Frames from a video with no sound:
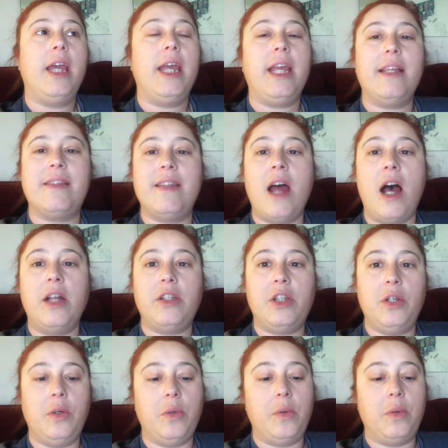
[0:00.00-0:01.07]
is not
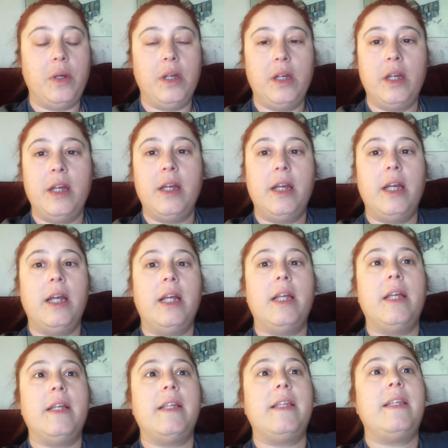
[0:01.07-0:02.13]
to
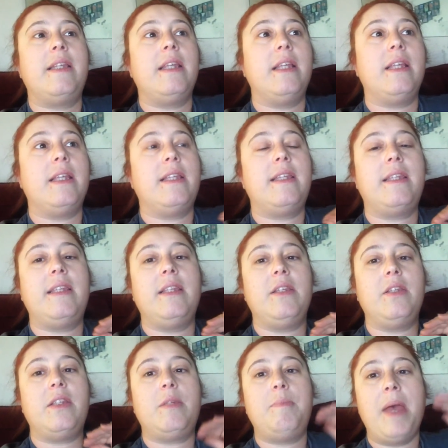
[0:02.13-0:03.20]
s- s-
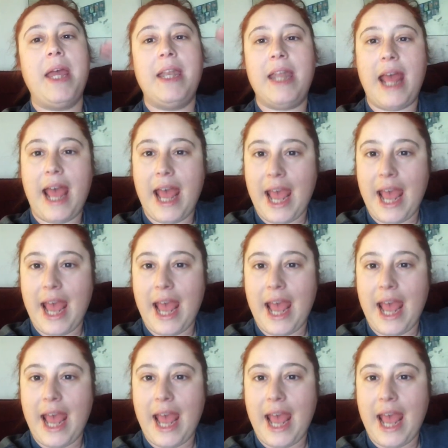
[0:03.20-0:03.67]
spend